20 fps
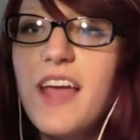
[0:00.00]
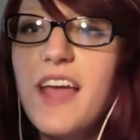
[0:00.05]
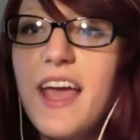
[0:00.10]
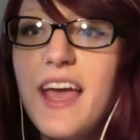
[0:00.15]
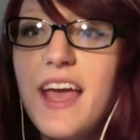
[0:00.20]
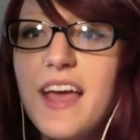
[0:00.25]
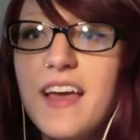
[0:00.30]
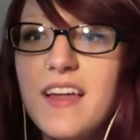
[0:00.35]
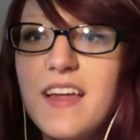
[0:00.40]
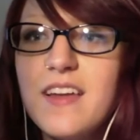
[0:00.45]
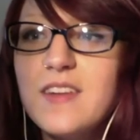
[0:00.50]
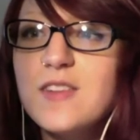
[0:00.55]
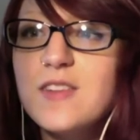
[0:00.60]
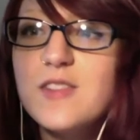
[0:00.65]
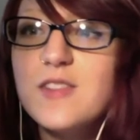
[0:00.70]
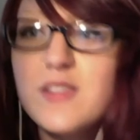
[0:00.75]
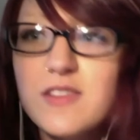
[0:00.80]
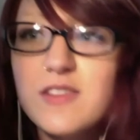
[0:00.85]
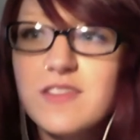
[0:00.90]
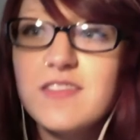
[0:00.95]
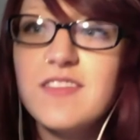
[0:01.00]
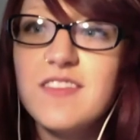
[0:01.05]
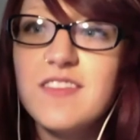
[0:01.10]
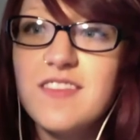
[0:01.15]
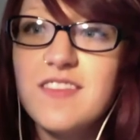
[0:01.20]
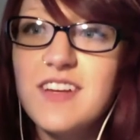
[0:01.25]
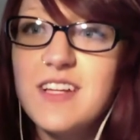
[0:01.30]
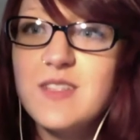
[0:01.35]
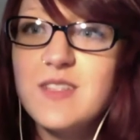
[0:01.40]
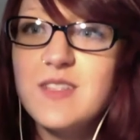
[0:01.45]
and
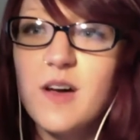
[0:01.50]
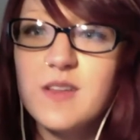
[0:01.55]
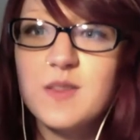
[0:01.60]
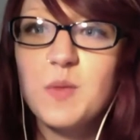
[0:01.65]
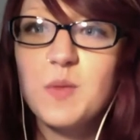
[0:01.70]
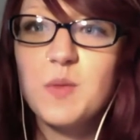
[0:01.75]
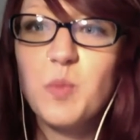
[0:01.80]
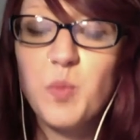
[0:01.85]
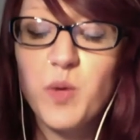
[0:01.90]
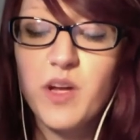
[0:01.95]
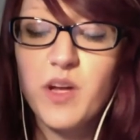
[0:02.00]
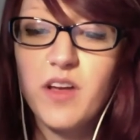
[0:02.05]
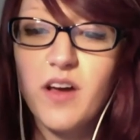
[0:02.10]
it's awesome.